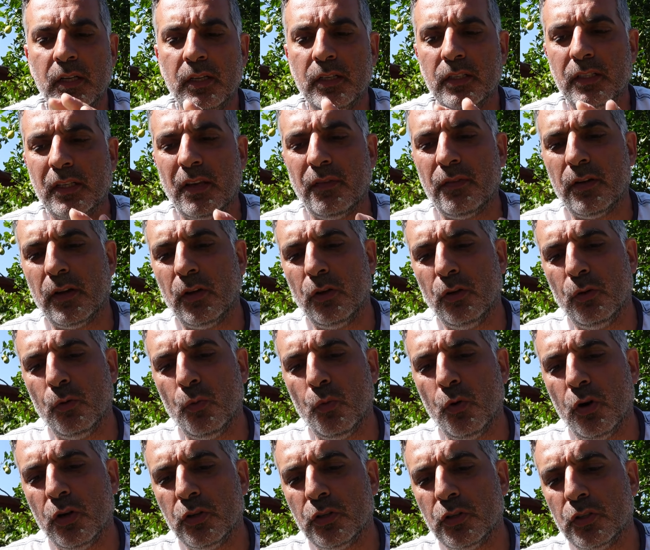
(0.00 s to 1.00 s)
Just give it a little
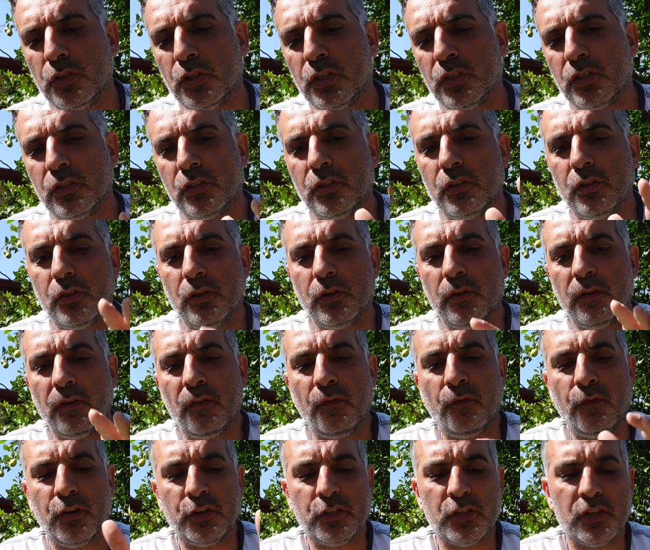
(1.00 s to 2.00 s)
wash just to
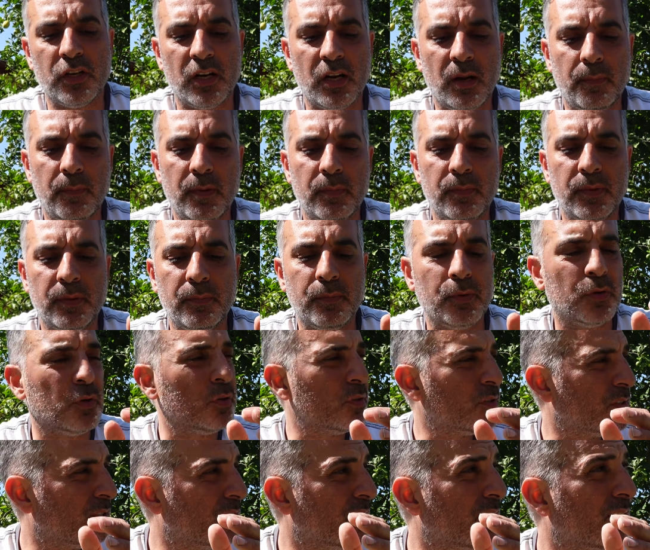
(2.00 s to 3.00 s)
freshen it up a bit,
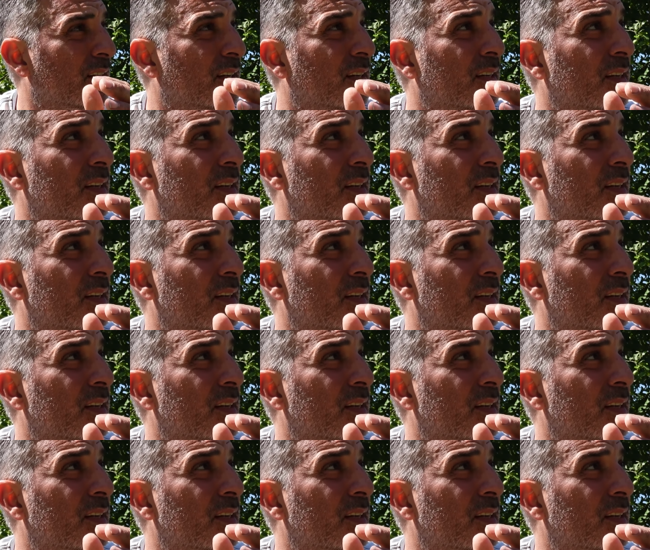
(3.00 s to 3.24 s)
because the